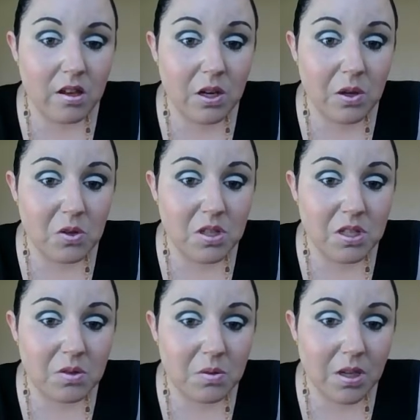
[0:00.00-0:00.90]
you know, you
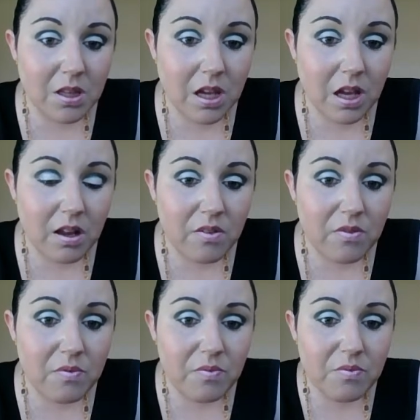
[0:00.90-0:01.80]
still get that
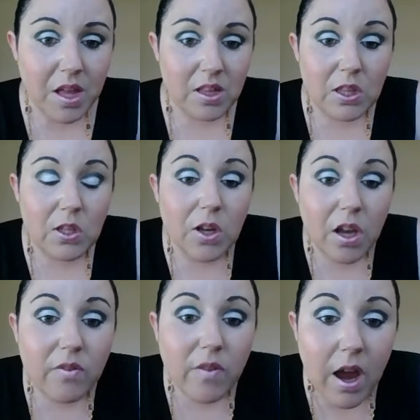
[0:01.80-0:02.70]
that look
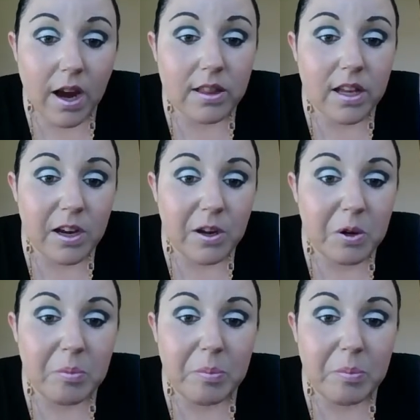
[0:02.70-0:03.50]
of eyeliner,